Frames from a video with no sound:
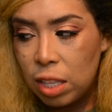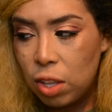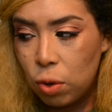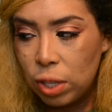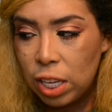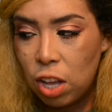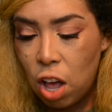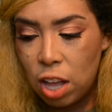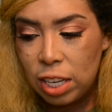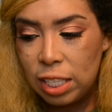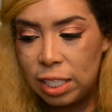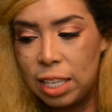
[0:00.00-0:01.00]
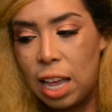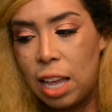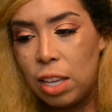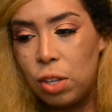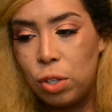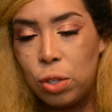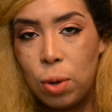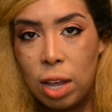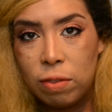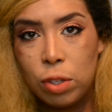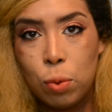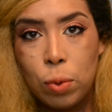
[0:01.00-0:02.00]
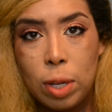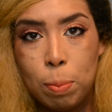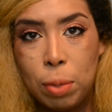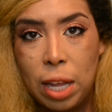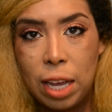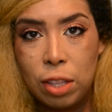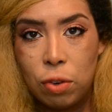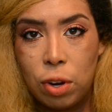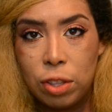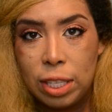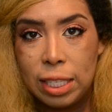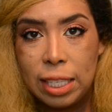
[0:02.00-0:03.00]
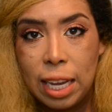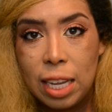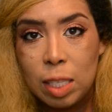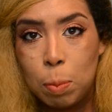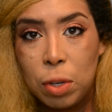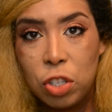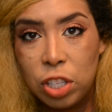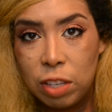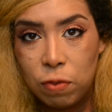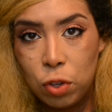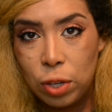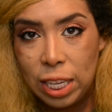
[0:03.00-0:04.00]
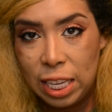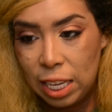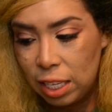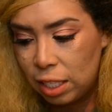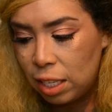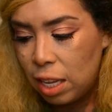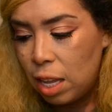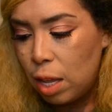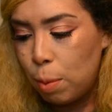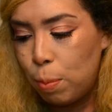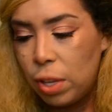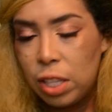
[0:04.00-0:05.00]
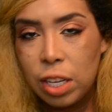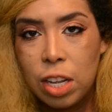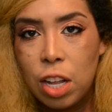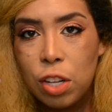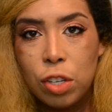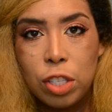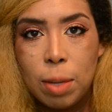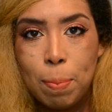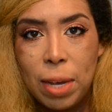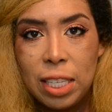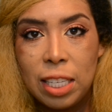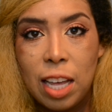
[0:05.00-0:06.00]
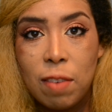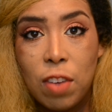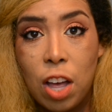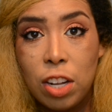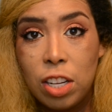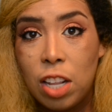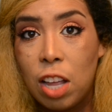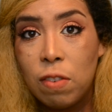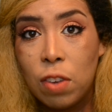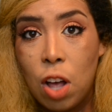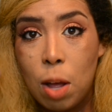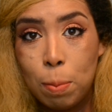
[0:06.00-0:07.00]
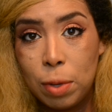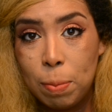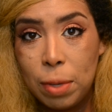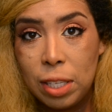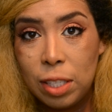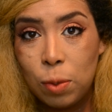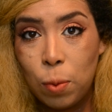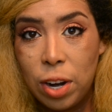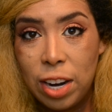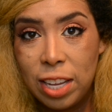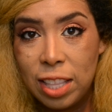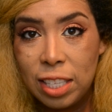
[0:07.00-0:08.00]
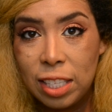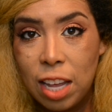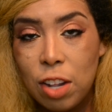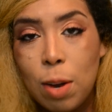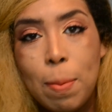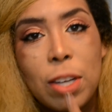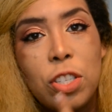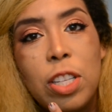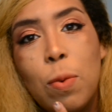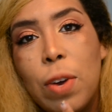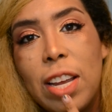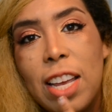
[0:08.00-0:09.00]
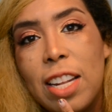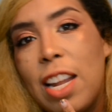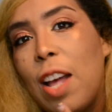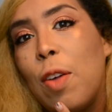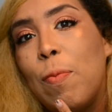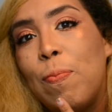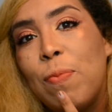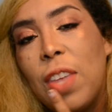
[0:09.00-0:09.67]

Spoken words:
The only con is that you do have to reapply it throughout the day, especially if you eat. But the color is amazing. I've gotten a lot of compliments wearing this color. I'm actually wearing it now.